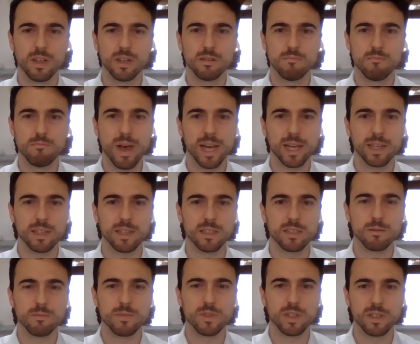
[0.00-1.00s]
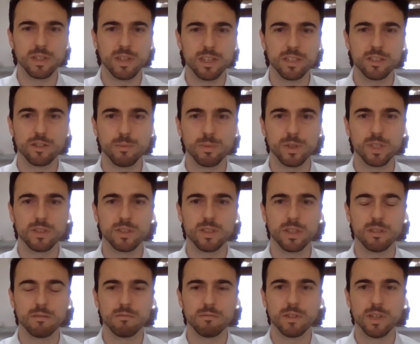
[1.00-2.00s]
mechanisms and instruments
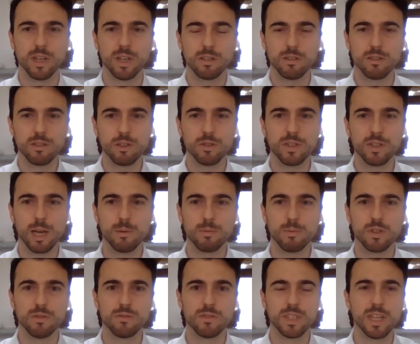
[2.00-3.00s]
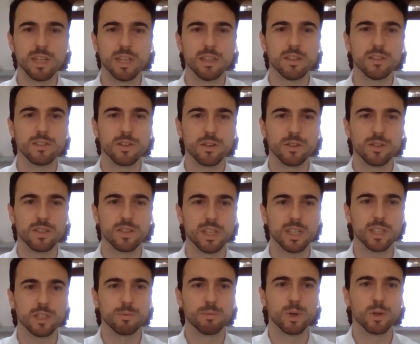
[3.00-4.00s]
that new types of deals or
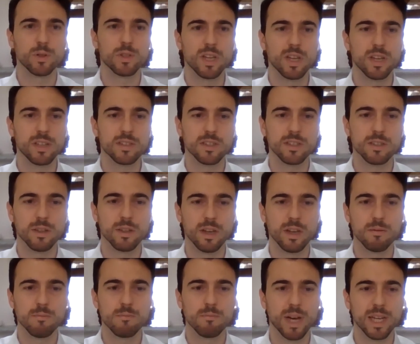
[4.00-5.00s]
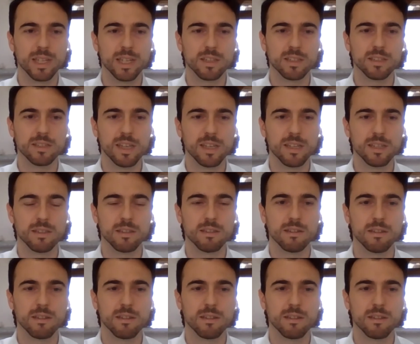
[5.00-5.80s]
sales processes might contain?